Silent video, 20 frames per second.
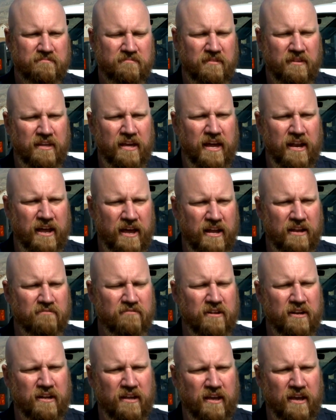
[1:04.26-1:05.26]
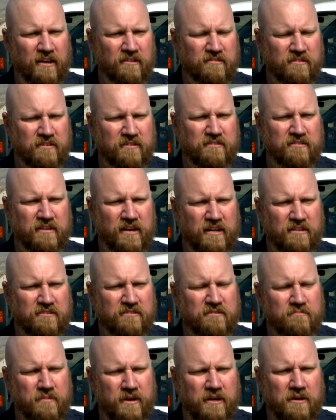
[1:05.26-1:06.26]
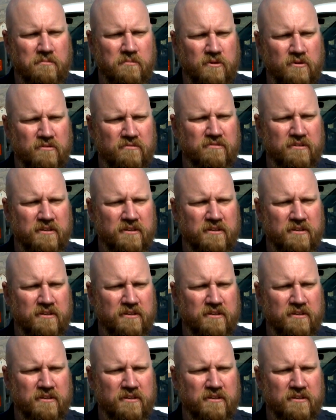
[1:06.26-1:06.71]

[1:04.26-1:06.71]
get ahead of it in case it decides to make a move.